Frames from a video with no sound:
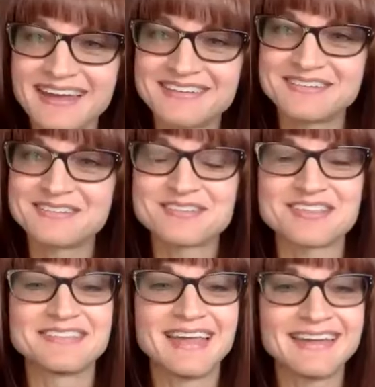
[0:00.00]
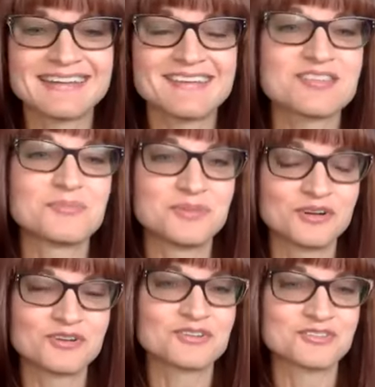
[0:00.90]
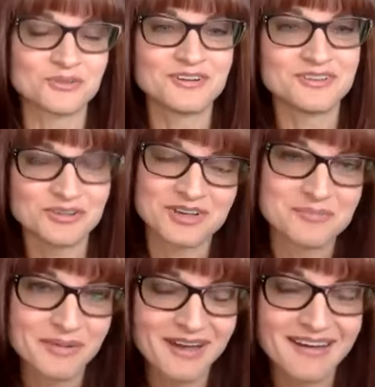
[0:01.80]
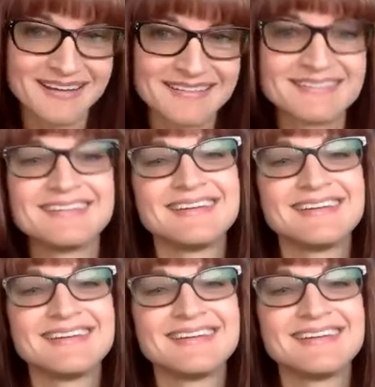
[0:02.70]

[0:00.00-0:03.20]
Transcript: I use. And that is the purest oil you can buy.